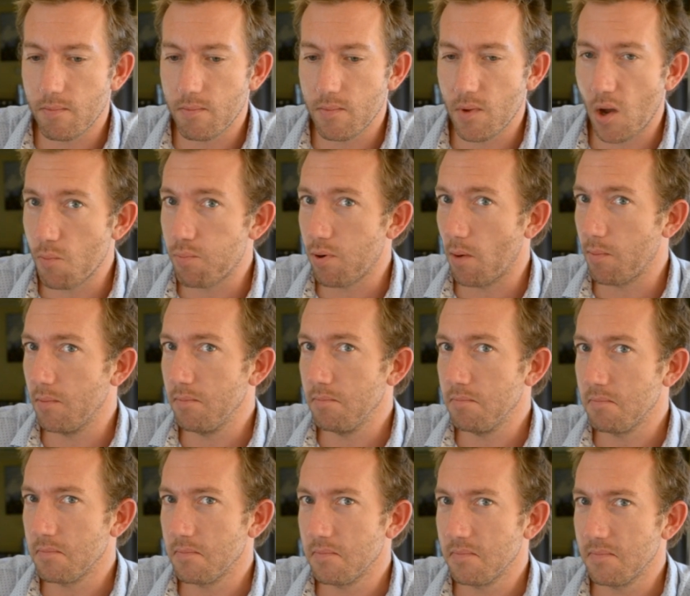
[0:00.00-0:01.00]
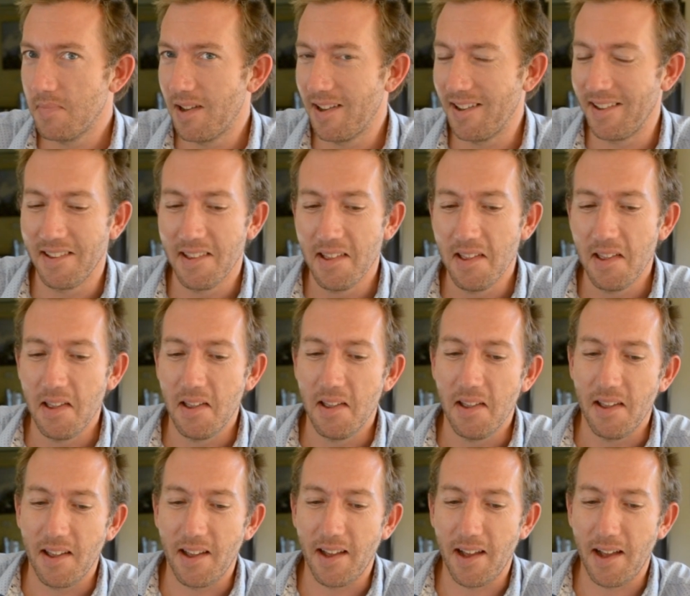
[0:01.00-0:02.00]
no problem.
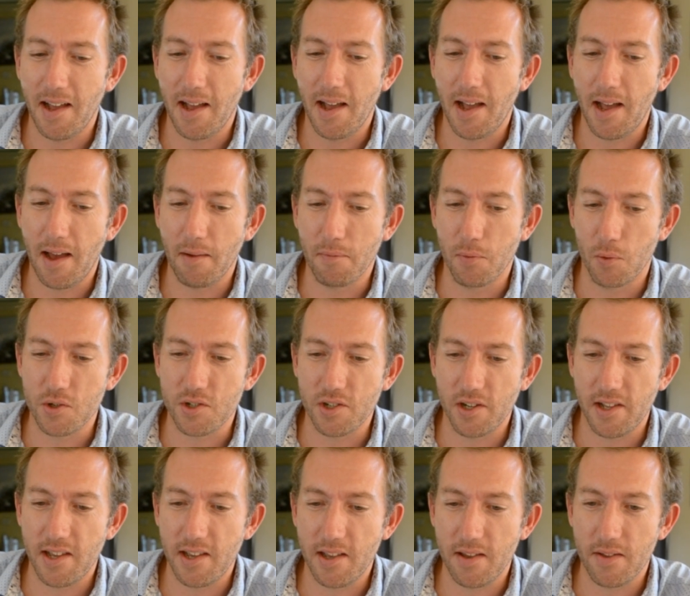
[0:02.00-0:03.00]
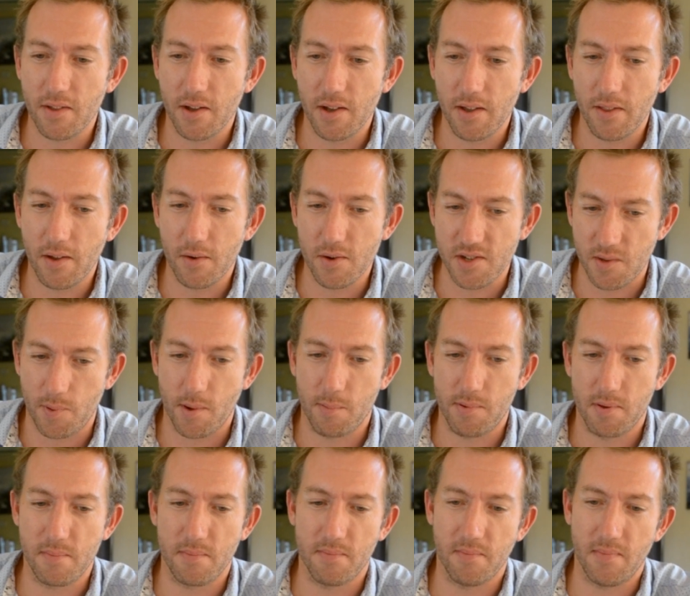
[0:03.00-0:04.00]
Unfortunately, there is a
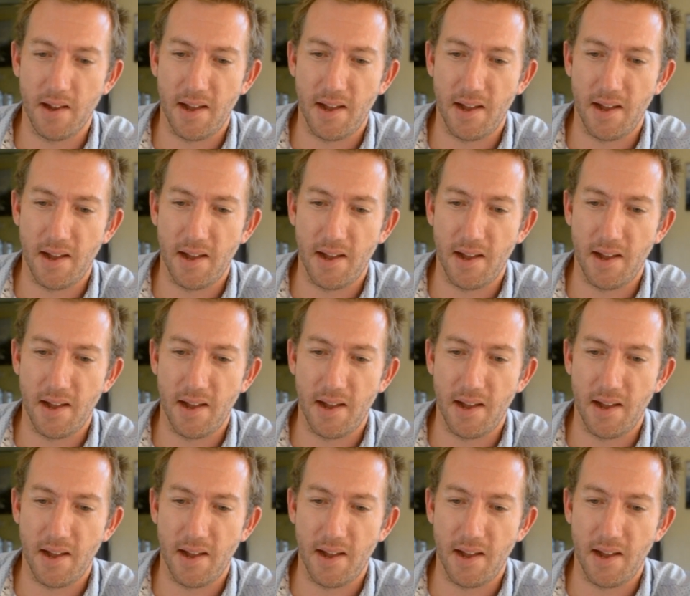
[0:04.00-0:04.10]
problem,